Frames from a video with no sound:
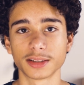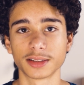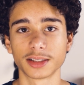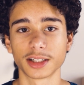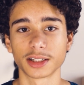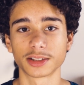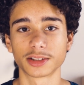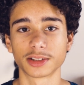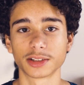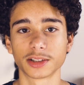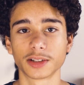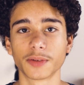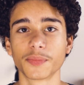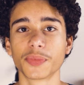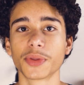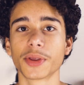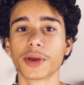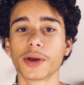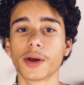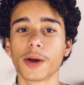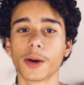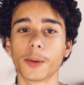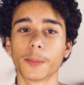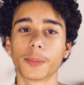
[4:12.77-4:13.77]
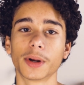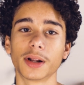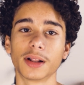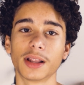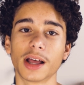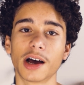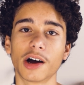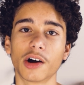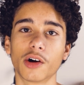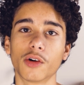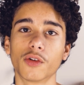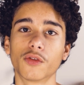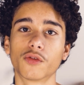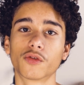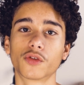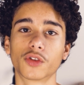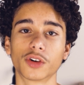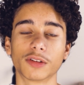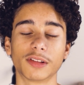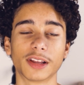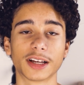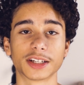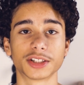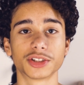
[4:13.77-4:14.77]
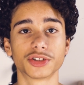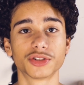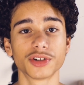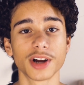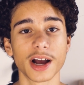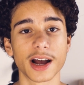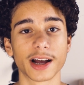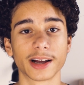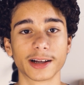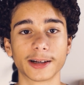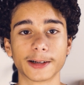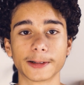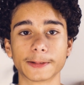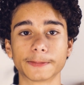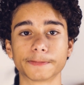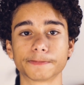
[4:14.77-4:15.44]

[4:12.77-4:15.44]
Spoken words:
sector, but allow for less drag.